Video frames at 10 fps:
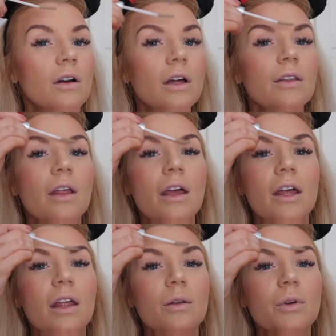And
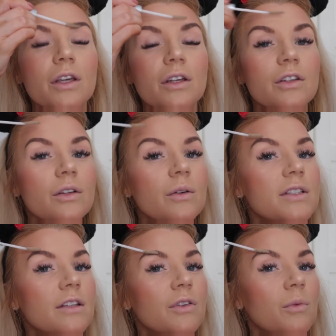then what you can do
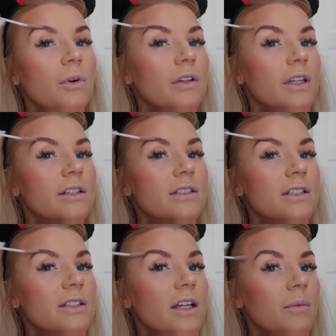is, if you want these
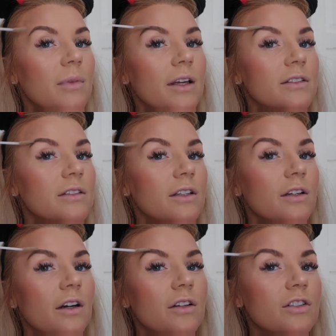to stay in place, you can
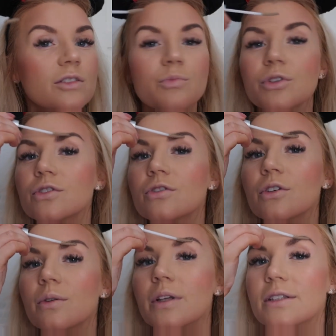kind of just brush
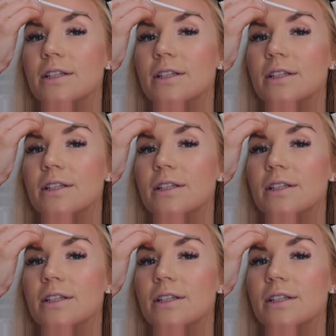through and